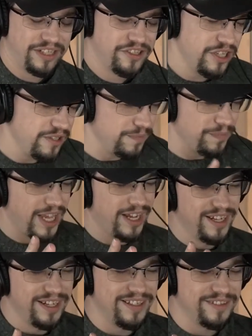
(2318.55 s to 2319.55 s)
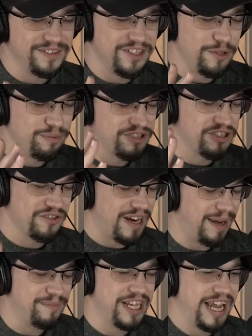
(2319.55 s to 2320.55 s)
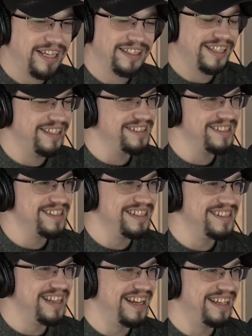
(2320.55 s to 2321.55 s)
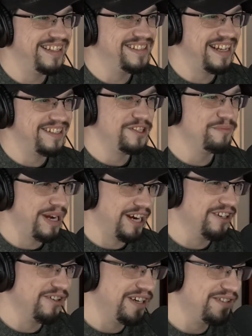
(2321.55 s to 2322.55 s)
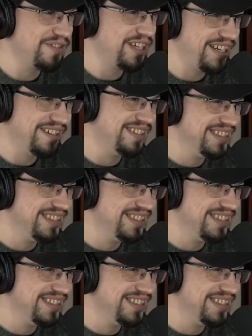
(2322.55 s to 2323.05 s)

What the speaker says: Do you prescribe to aliens? Is that too paranoid for you?